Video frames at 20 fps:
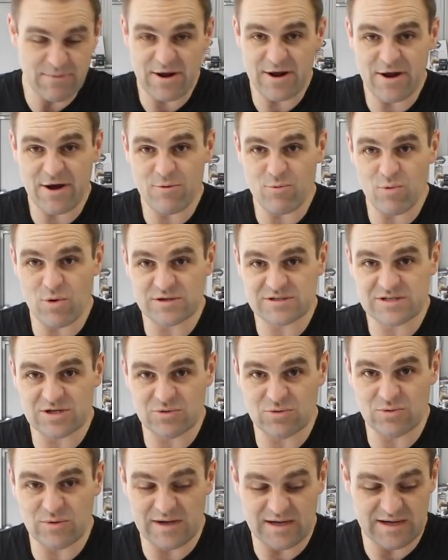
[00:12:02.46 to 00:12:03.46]
but I don't want
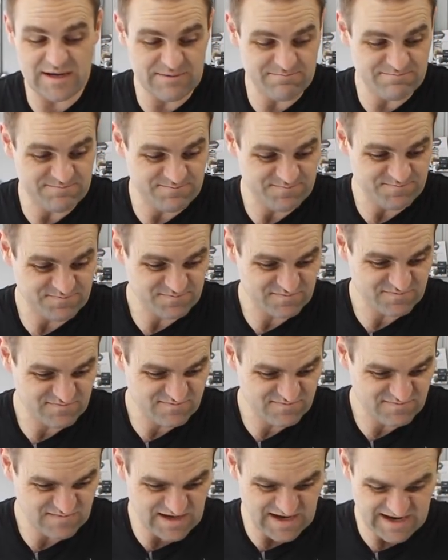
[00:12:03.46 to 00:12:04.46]
to,
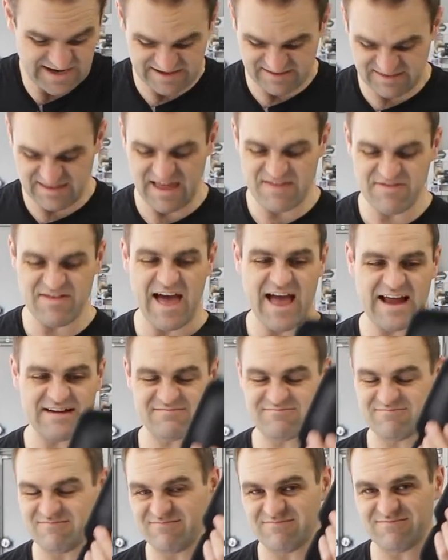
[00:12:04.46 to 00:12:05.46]

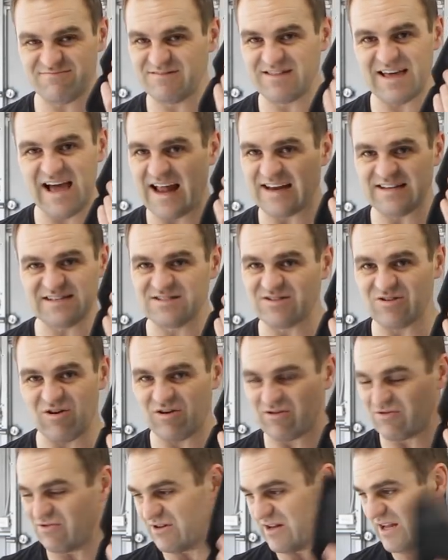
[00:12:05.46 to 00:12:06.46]
that is
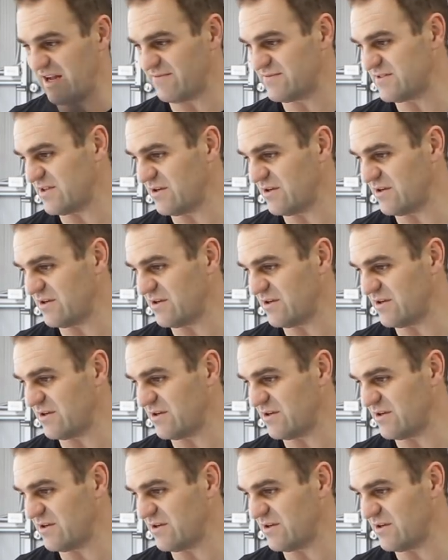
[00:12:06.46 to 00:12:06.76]
not good enough.